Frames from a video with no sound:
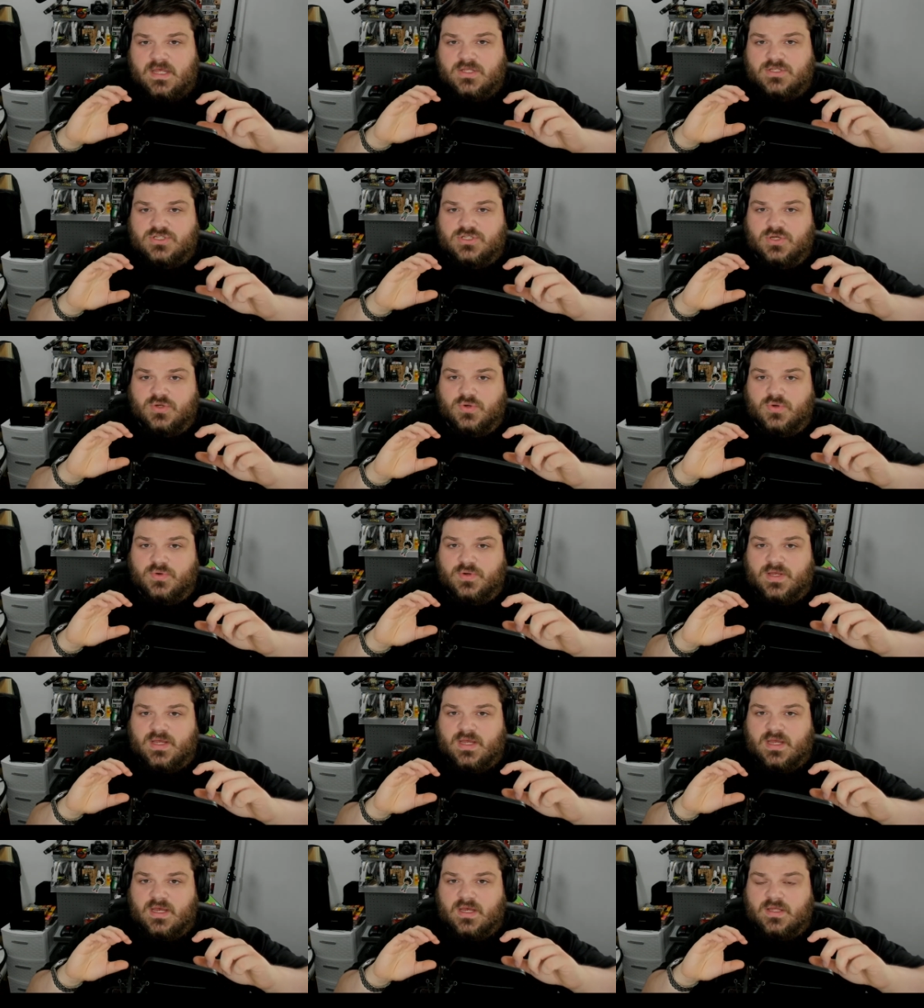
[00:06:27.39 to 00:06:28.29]

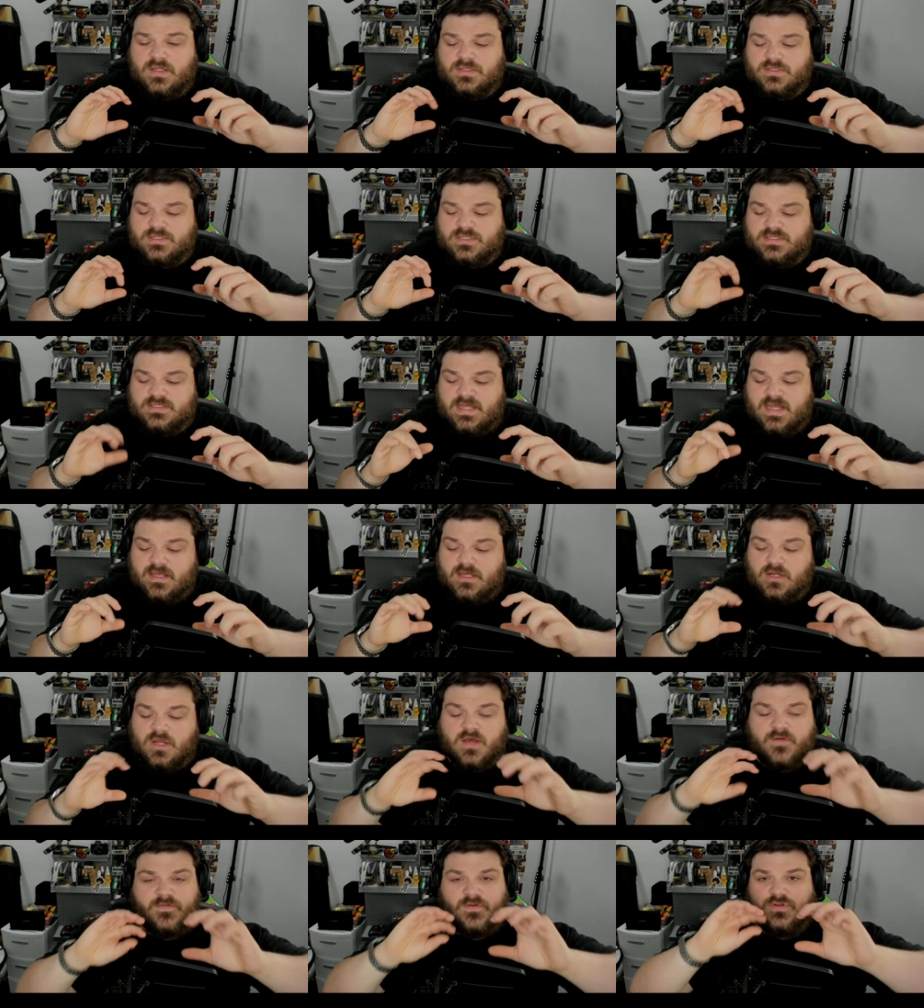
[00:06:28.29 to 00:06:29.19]
So to take
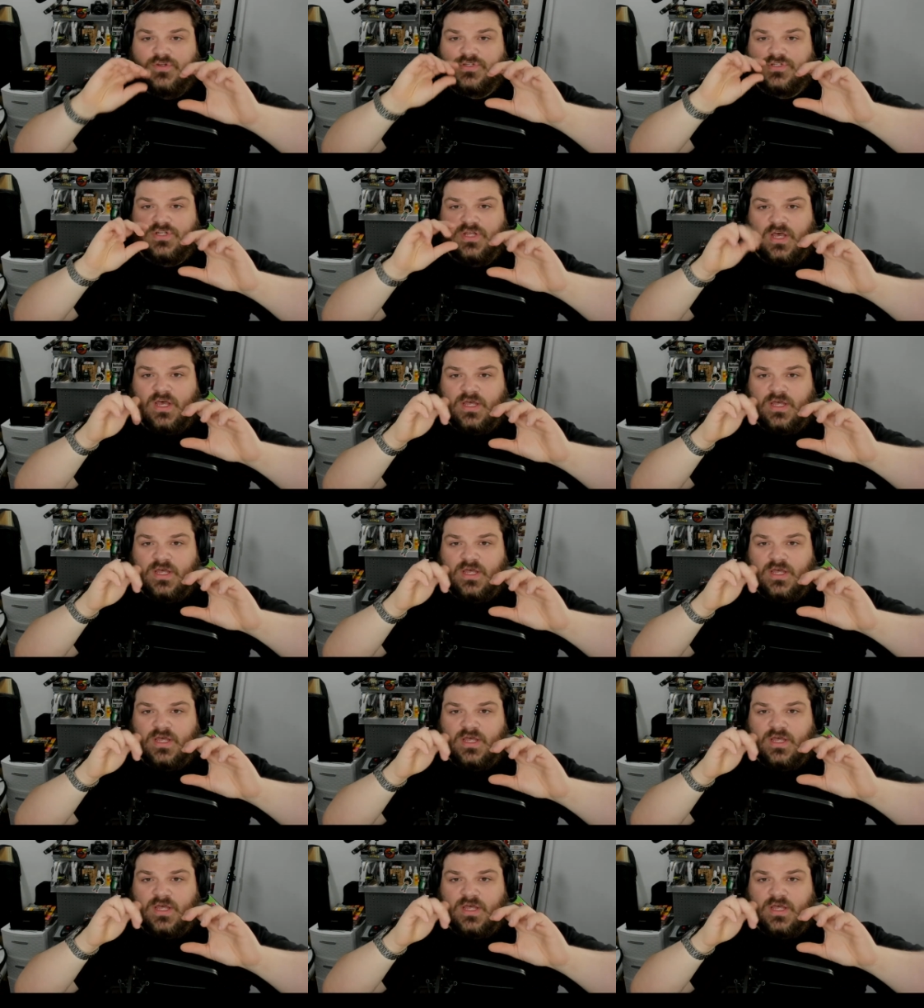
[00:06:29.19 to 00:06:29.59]
it off, you just